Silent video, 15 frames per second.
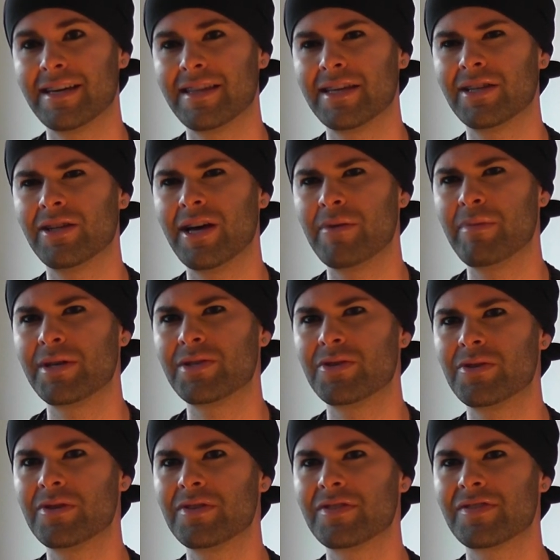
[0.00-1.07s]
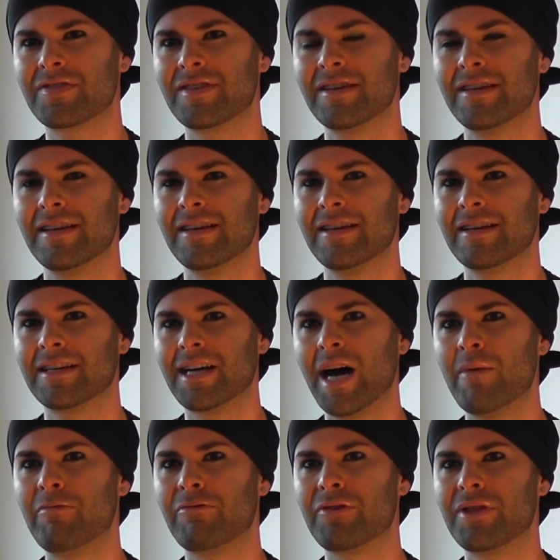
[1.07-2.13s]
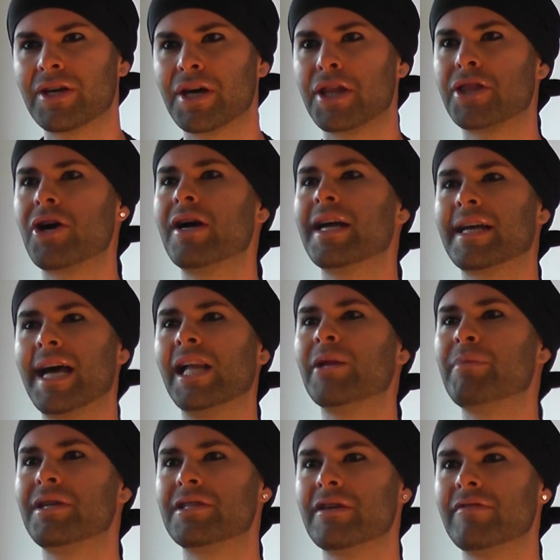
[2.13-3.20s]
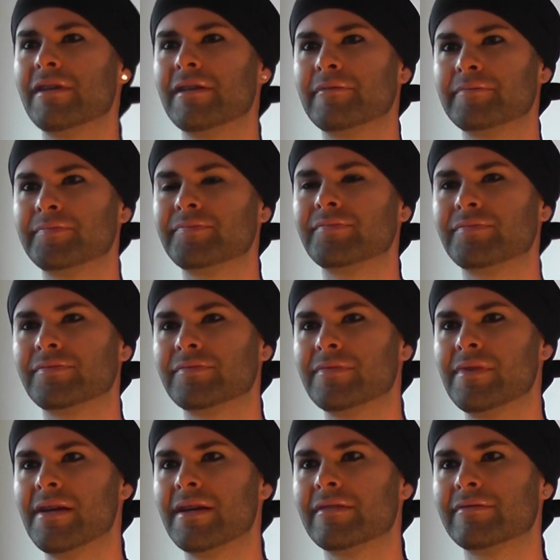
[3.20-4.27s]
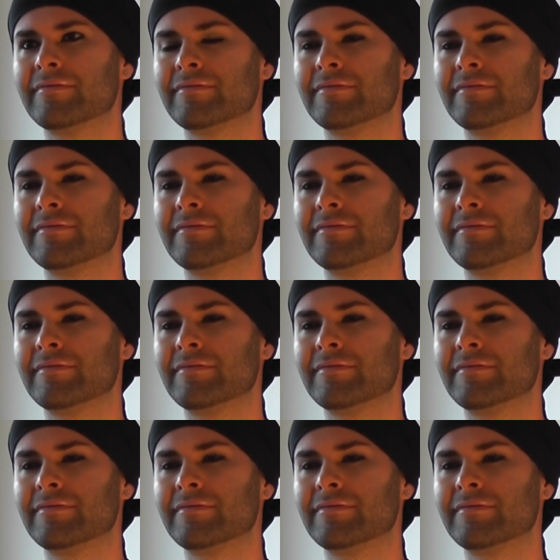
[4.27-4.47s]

I think a lot of my students come for the cathartic element of it. Mm-hmm. Yeah.